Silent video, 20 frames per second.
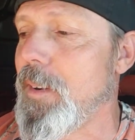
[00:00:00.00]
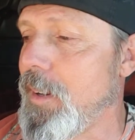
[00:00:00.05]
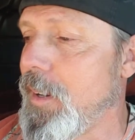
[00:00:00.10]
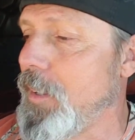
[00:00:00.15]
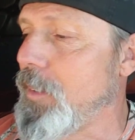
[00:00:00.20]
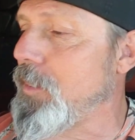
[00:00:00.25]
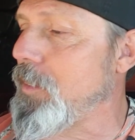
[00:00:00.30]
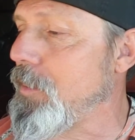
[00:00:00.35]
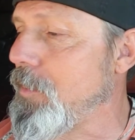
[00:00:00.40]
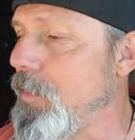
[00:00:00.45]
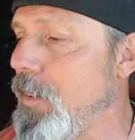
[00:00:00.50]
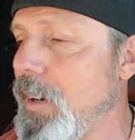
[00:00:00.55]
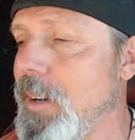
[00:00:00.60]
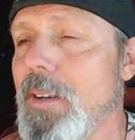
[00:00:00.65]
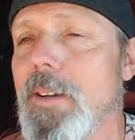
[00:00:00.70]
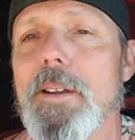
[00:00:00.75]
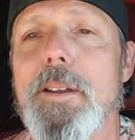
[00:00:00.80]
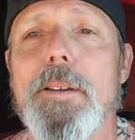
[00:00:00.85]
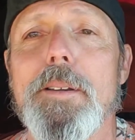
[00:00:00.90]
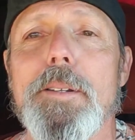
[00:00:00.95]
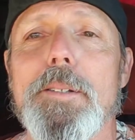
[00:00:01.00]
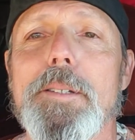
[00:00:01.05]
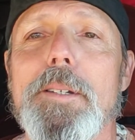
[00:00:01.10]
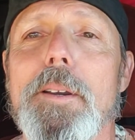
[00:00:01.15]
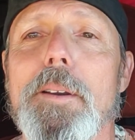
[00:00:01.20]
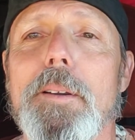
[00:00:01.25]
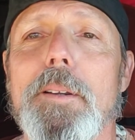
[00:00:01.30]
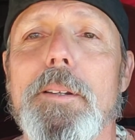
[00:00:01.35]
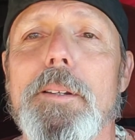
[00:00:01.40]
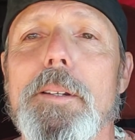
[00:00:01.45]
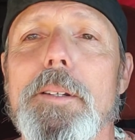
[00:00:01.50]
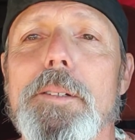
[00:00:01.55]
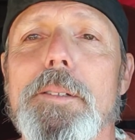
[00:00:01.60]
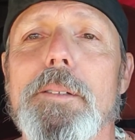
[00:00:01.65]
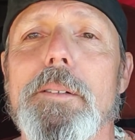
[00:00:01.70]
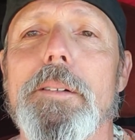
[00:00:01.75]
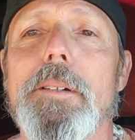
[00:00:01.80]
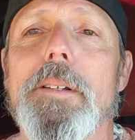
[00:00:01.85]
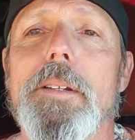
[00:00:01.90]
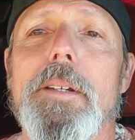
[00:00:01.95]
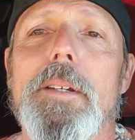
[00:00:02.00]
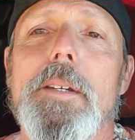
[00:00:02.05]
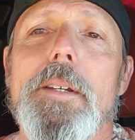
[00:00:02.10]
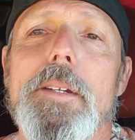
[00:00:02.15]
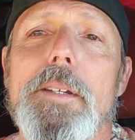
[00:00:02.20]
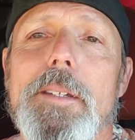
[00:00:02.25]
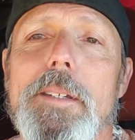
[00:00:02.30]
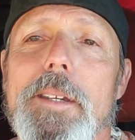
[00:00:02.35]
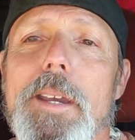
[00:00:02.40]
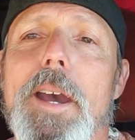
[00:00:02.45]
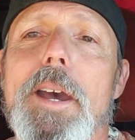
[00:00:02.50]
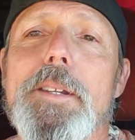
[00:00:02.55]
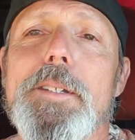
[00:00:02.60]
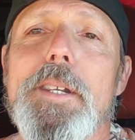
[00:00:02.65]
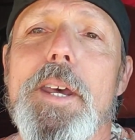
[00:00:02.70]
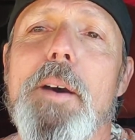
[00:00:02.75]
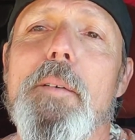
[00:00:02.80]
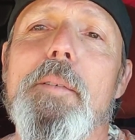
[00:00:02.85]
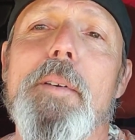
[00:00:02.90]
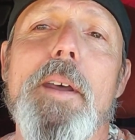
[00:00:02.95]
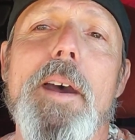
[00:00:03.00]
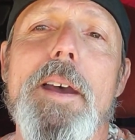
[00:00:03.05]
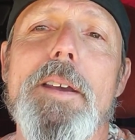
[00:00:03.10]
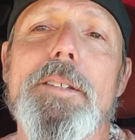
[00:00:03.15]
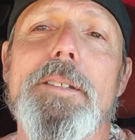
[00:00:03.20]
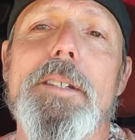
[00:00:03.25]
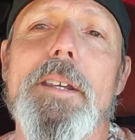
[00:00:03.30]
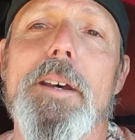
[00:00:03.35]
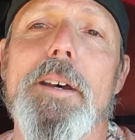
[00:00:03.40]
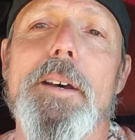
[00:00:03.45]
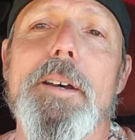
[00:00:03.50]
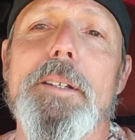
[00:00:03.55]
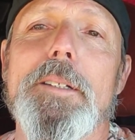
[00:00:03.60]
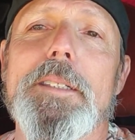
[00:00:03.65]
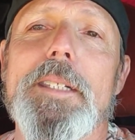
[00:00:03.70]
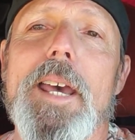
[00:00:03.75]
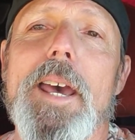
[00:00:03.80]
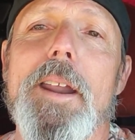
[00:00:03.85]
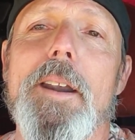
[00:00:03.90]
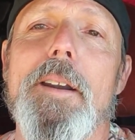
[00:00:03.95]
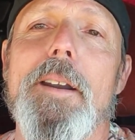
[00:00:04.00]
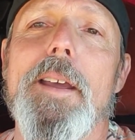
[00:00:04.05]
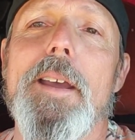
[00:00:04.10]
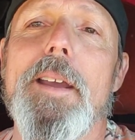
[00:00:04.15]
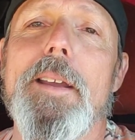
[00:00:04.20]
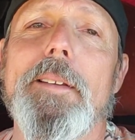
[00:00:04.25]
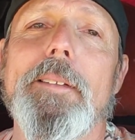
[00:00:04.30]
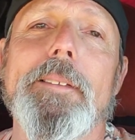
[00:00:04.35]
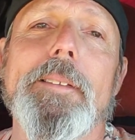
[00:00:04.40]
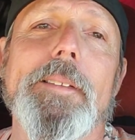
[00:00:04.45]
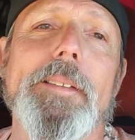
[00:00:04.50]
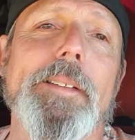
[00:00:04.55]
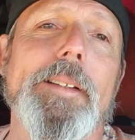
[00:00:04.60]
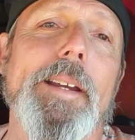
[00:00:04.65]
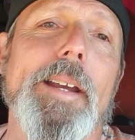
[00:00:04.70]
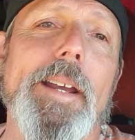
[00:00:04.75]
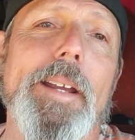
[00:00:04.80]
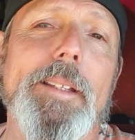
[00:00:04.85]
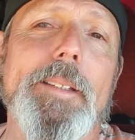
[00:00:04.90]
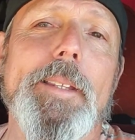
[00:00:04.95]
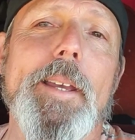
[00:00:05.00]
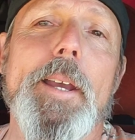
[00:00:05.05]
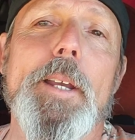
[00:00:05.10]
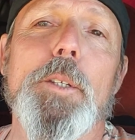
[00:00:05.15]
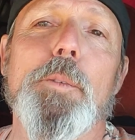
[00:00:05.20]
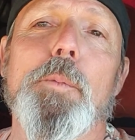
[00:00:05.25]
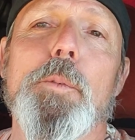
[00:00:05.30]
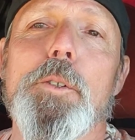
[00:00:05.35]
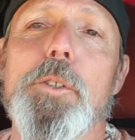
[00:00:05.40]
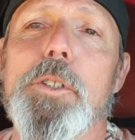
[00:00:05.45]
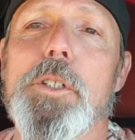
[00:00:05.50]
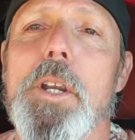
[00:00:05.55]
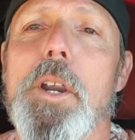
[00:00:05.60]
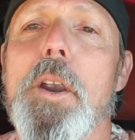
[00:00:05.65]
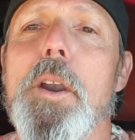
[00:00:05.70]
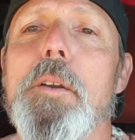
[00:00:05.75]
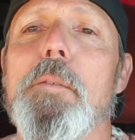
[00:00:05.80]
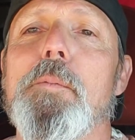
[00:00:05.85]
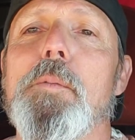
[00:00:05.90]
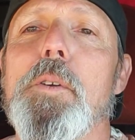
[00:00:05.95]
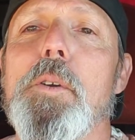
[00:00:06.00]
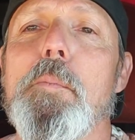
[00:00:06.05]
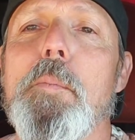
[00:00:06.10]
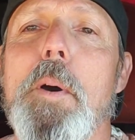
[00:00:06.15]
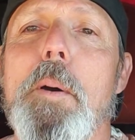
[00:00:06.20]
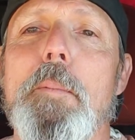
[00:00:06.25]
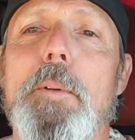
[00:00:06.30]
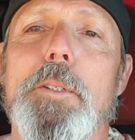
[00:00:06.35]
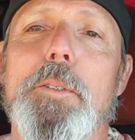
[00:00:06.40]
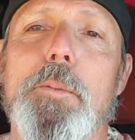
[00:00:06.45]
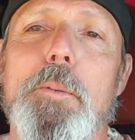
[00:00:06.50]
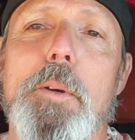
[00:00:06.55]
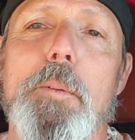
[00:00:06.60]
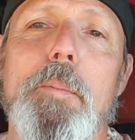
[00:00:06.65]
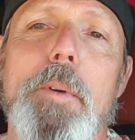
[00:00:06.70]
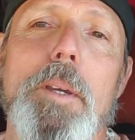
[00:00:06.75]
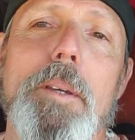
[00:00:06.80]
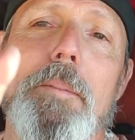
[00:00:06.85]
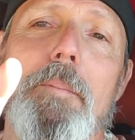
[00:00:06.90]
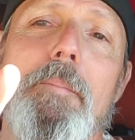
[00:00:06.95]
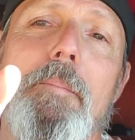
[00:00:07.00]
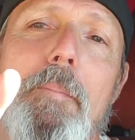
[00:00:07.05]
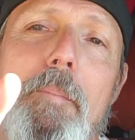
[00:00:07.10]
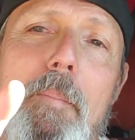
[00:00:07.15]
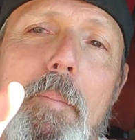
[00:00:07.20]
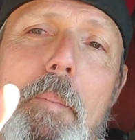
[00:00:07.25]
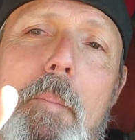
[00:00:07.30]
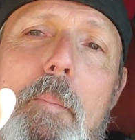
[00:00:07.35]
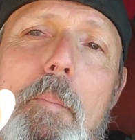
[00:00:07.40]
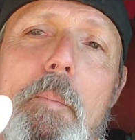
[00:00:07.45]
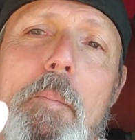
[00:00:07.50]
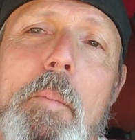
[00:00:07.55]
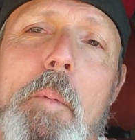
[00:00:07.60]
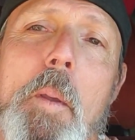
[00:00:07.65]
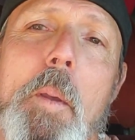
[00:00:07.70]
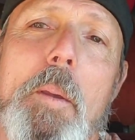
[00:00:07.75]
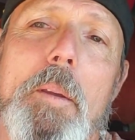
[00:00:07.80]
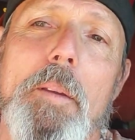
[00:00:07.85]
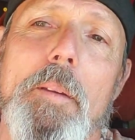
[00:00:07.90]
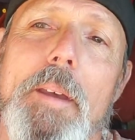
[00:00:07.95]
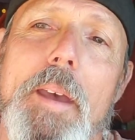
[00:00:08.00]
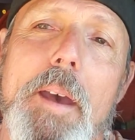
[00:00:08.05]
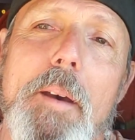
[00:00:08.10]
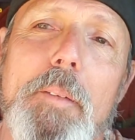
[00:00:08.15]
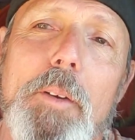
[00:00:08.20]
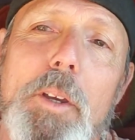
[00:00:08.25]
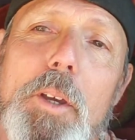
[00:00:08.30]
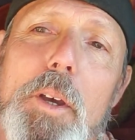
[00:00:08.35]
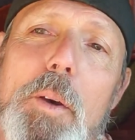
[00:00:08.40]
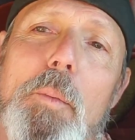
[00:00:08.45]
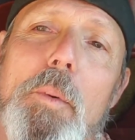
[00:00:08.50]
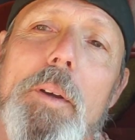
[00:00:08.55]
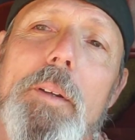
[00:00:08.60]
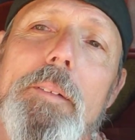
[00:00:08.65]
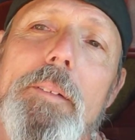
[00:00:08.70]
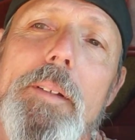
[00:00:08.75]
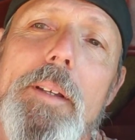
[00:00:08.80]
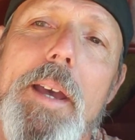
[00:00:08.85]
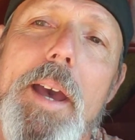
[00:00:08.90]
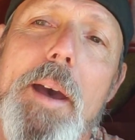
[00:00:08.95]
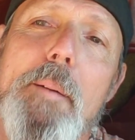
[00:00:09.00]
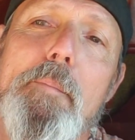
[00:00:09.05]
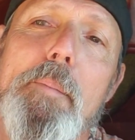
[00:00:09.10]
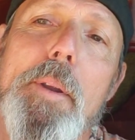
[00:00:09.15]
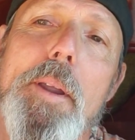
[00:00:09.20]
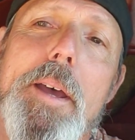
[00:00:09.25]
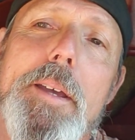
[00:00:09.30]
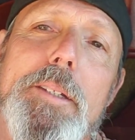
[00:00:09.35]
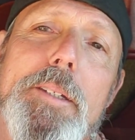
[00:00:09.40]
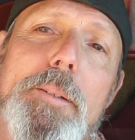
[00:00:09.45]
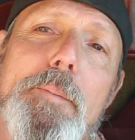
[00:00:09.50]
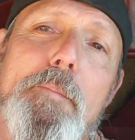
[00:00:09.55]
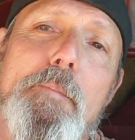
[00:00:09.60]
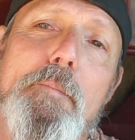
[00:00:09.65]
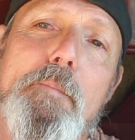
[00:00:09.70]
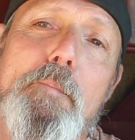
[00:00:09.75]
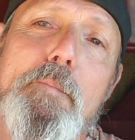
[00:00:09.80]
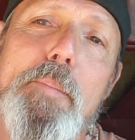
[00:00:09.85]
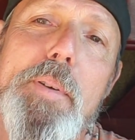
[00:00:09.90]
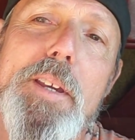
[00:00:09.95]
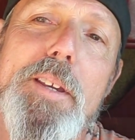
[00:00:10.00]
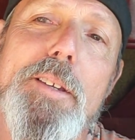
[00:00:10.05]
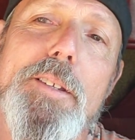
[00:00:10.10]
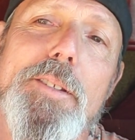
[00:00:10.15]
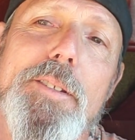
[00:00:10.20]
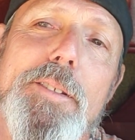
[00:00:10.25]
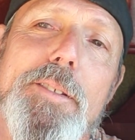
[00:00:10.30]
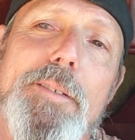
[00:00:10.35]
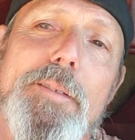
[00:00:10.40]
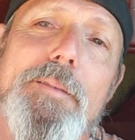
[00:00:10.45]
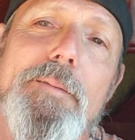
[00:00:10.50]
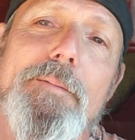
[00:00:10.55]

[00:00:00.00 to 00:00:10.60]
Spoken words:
I get through working on this air conditioner. You guys have a nice Saturday, and thanks for sharing a few moments with me. Have a good one. God bless and peace.